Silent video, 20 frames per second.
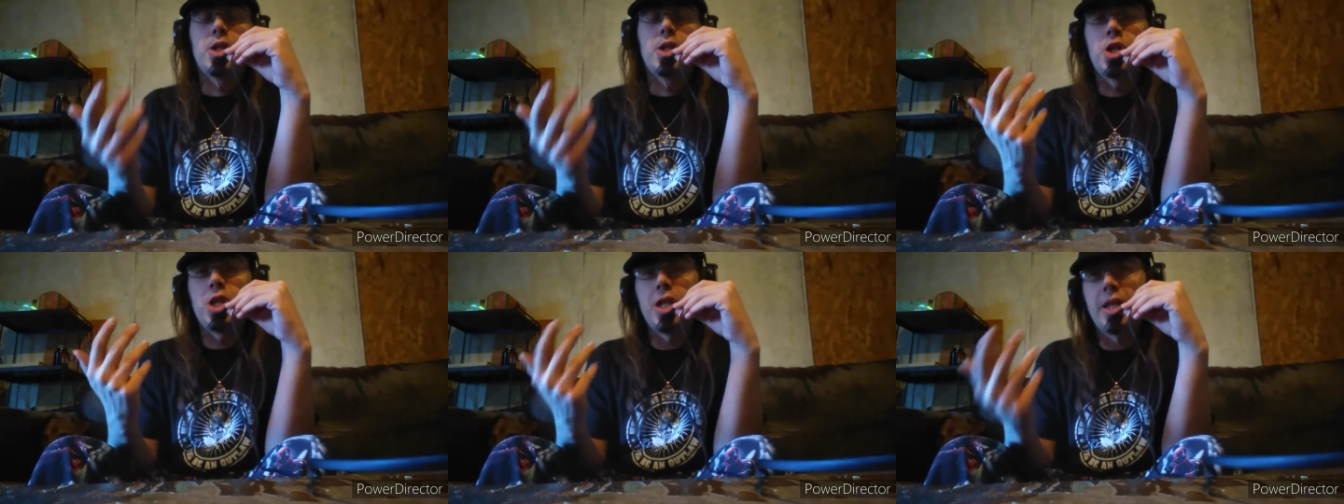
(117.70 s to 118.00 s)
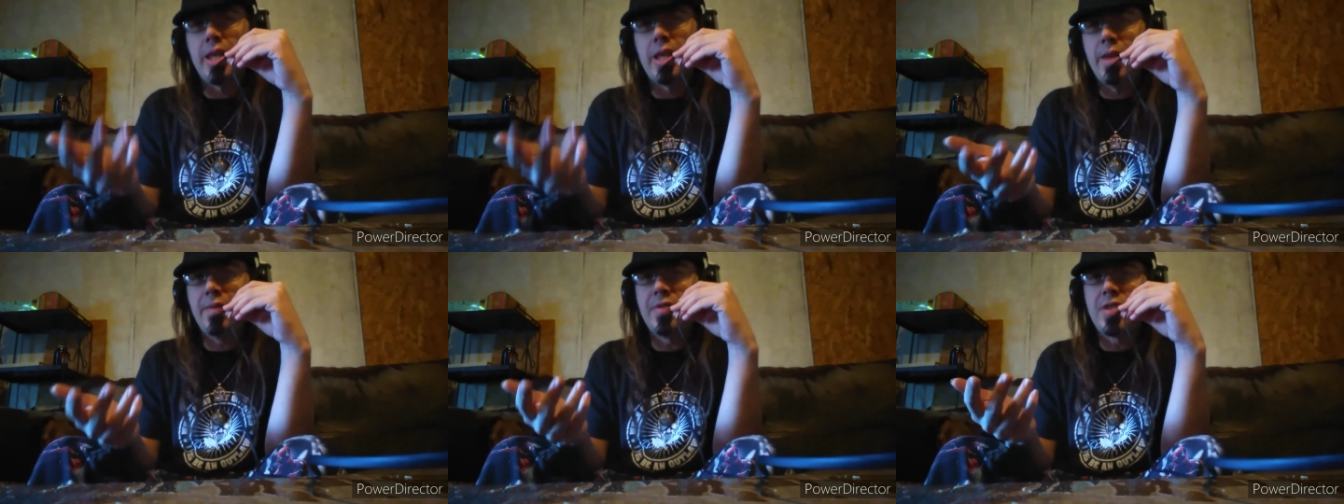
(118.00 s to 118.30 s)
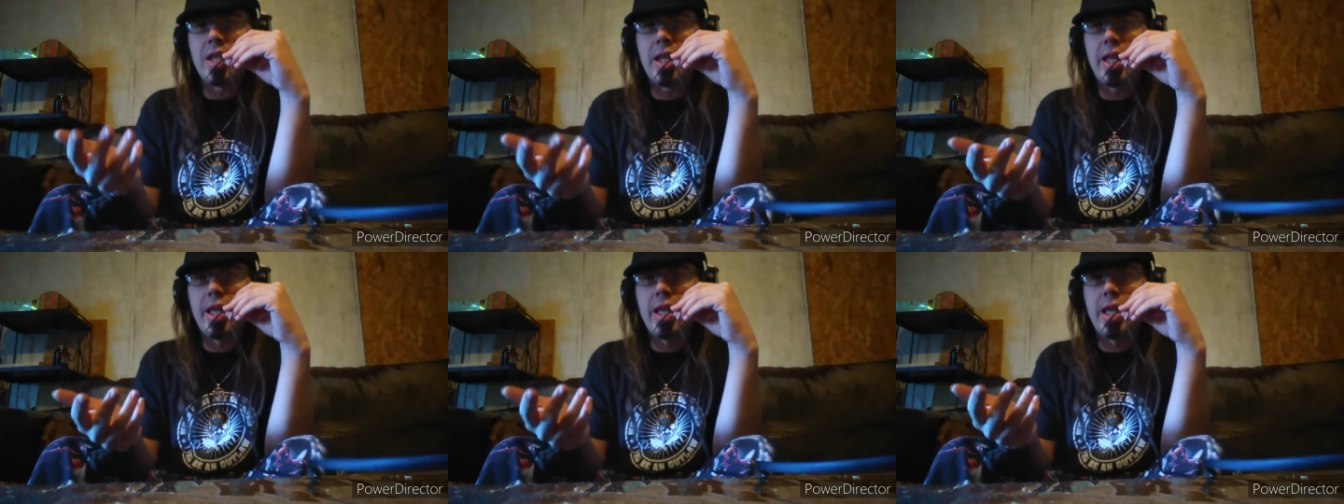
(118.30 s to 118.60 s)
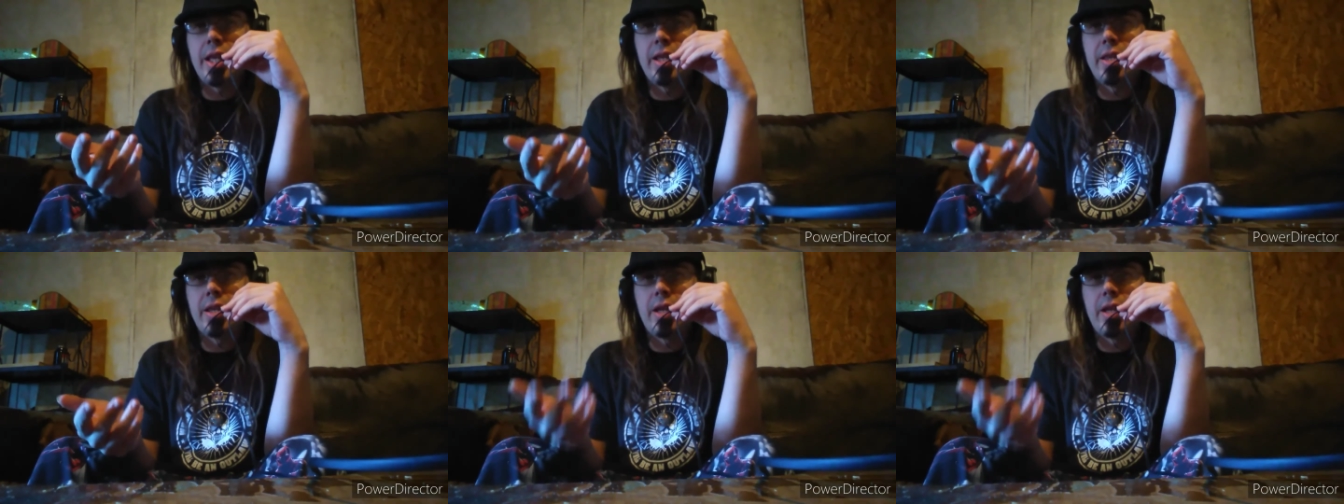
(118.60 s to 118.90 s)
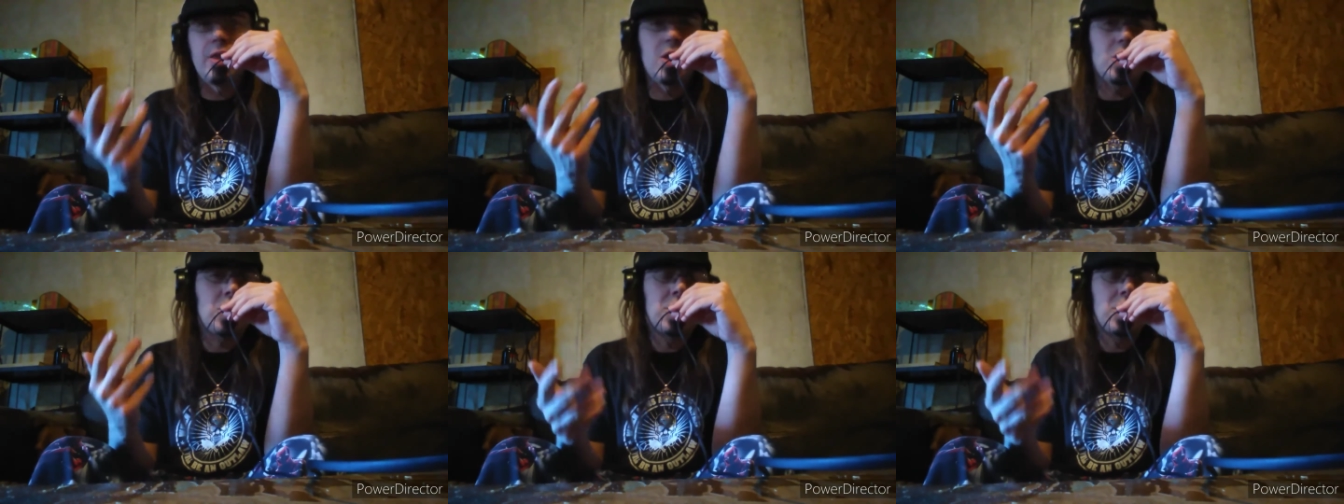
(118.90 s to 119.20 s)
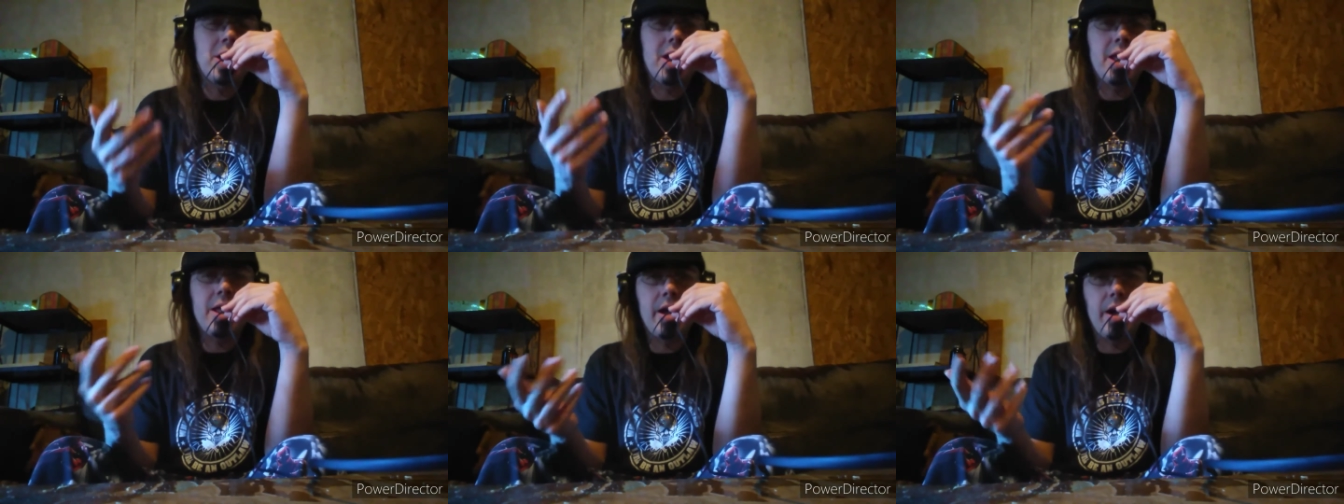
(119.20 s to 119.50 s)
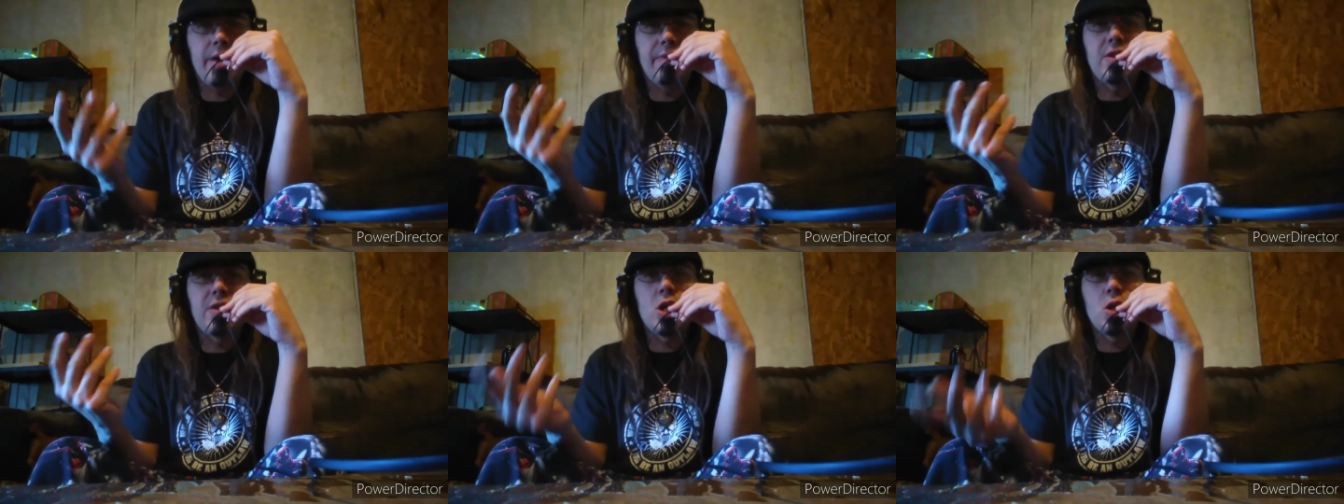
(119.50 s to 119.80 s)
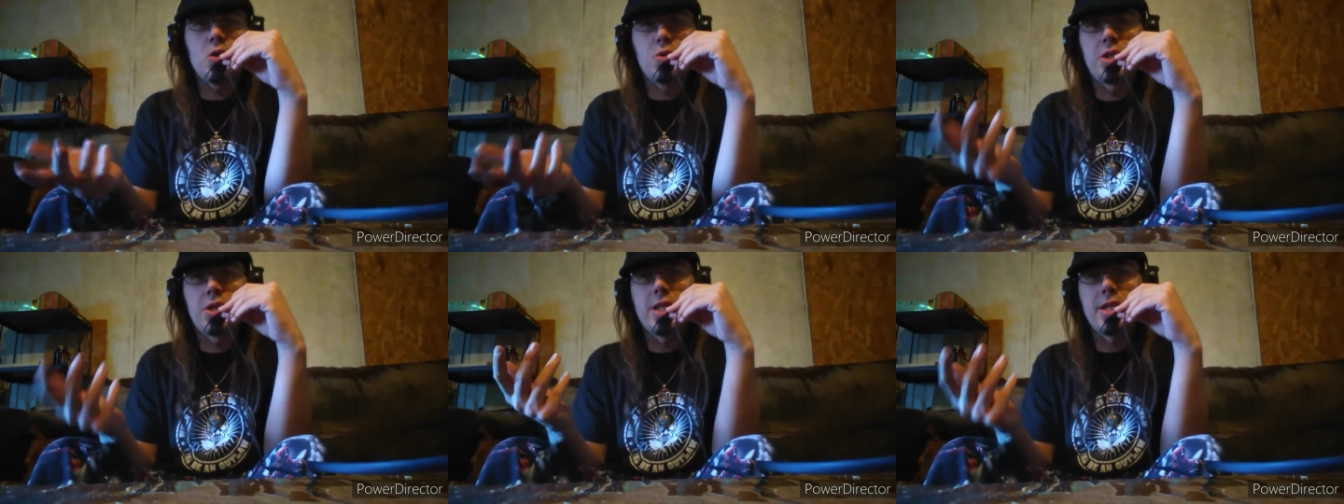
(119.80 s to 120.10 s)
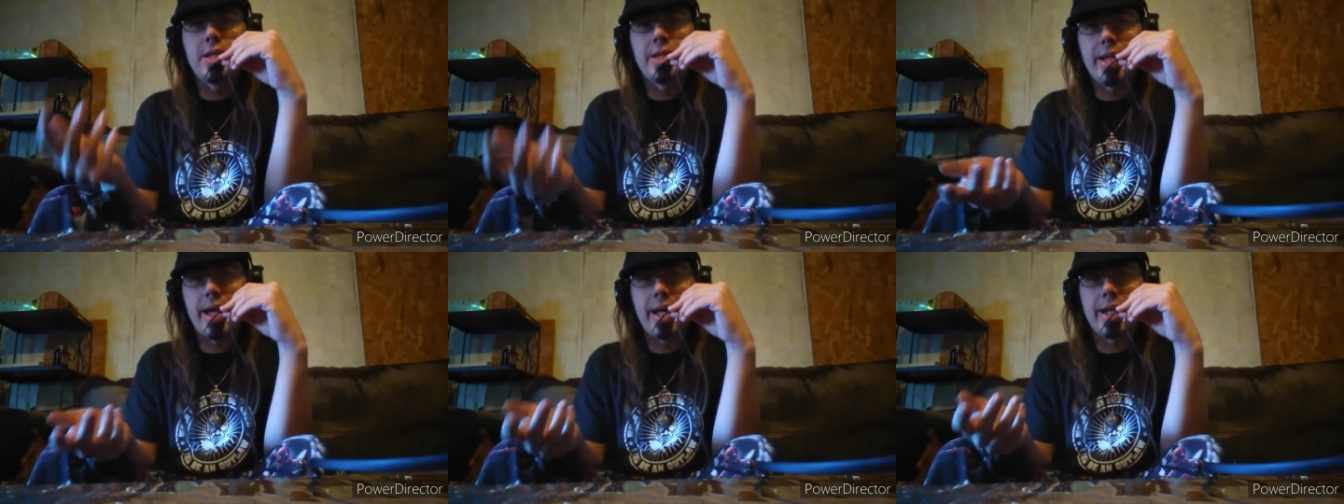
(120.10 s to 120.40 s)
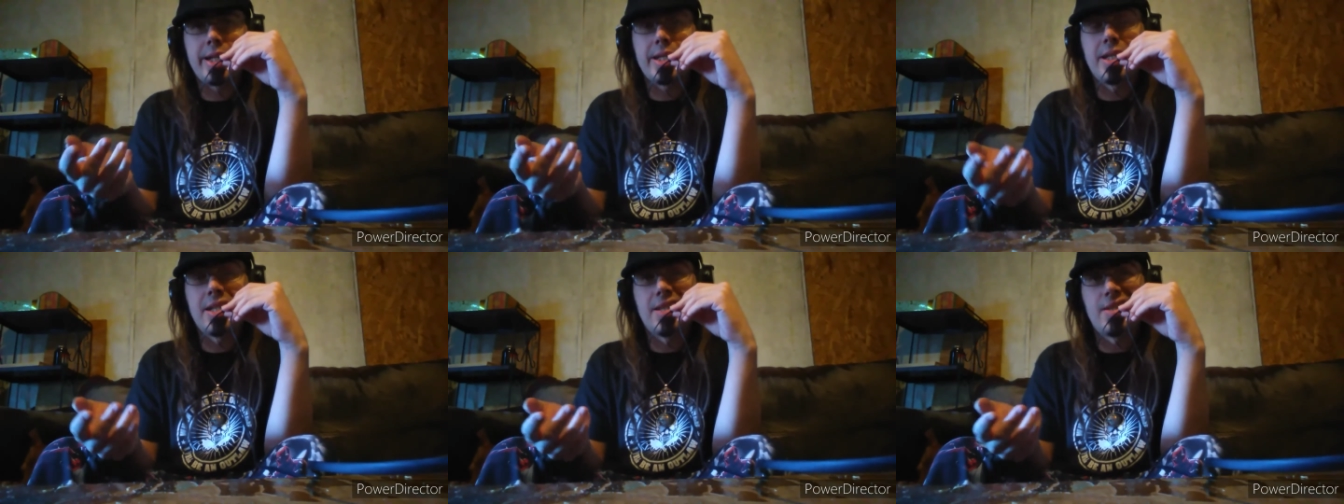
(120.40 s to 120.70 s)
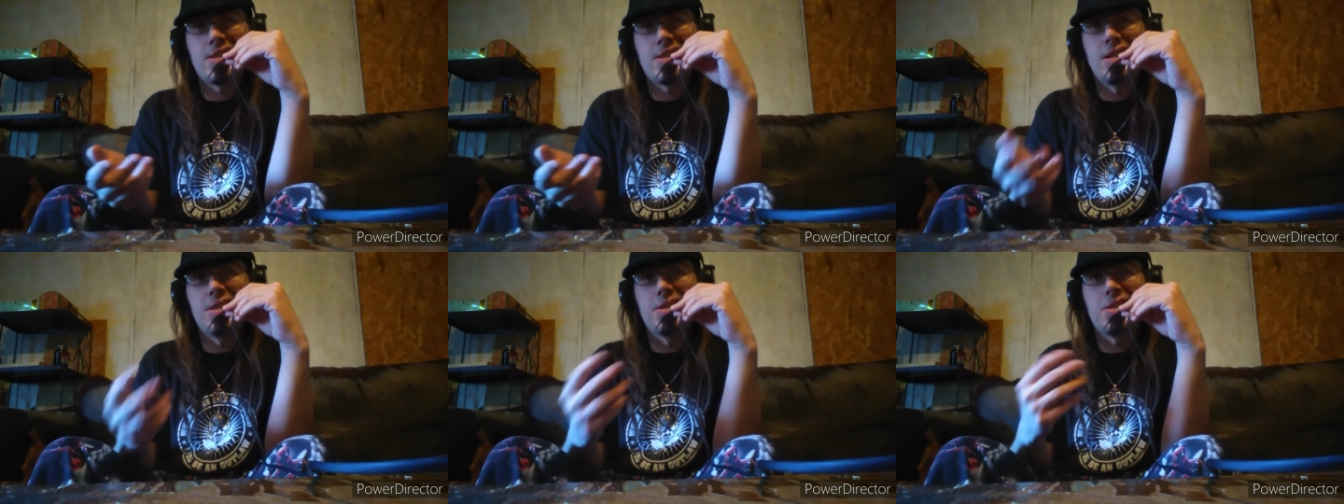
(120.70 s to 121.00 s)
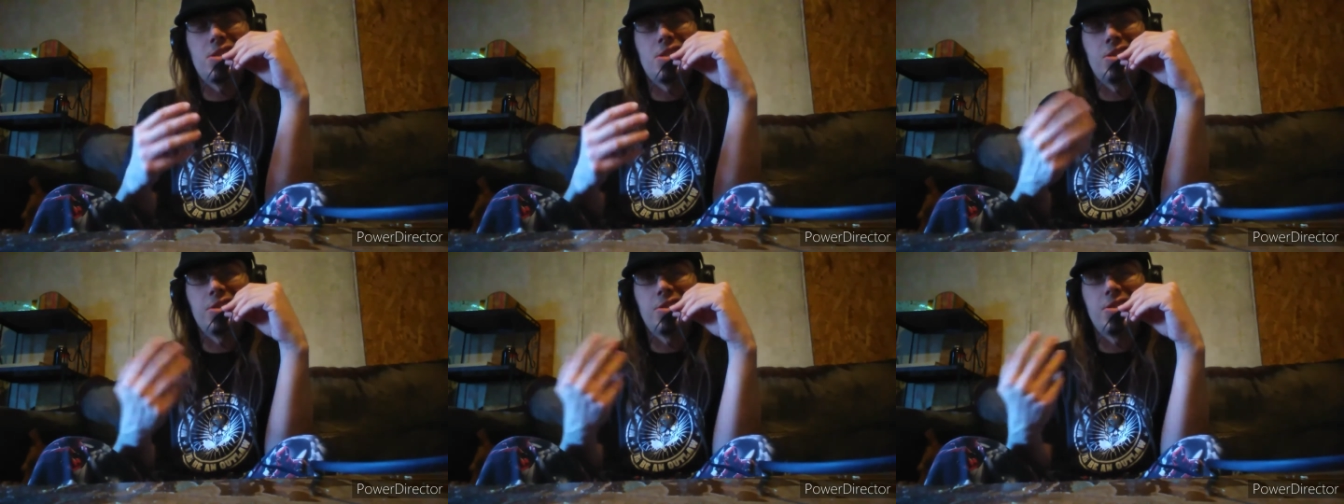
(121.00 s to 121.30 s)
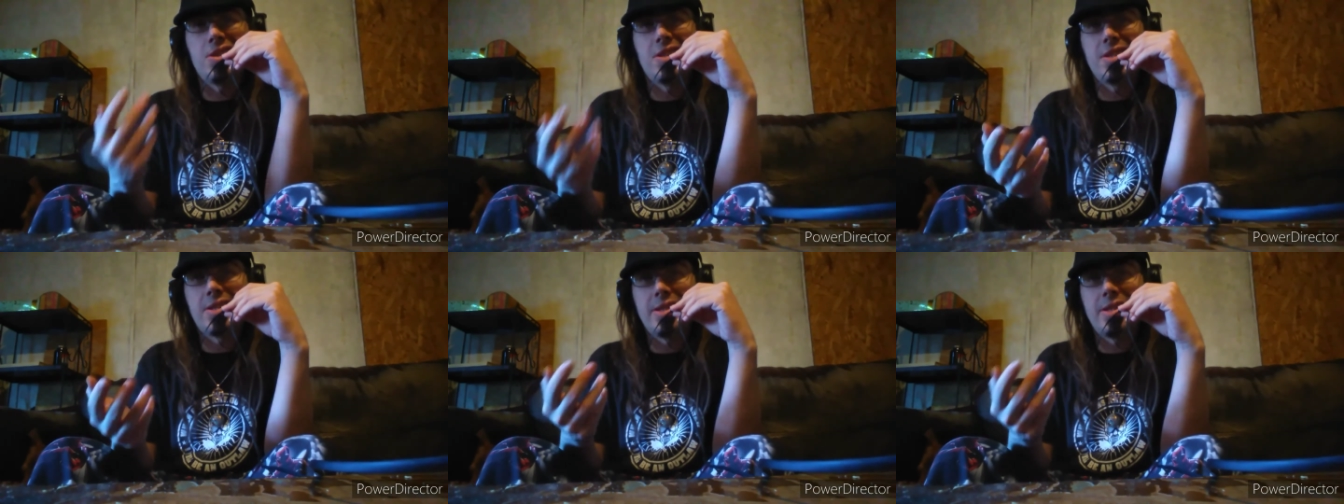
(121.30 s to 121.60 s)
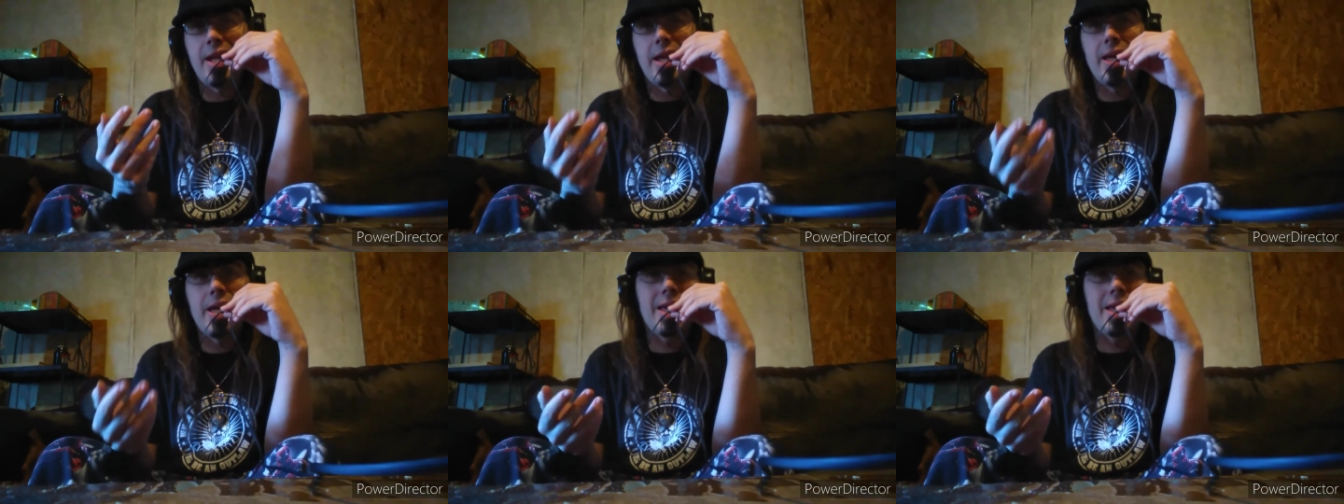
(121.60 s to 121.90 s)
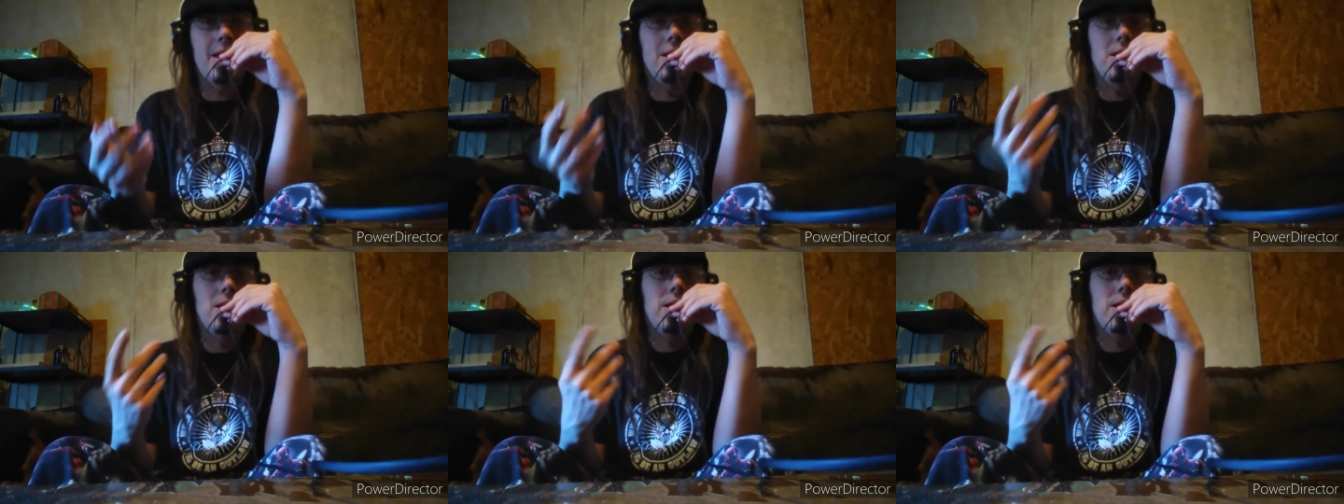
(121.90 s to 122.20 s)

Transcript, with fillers: She lives in the city of Houston, Texas, and still to this day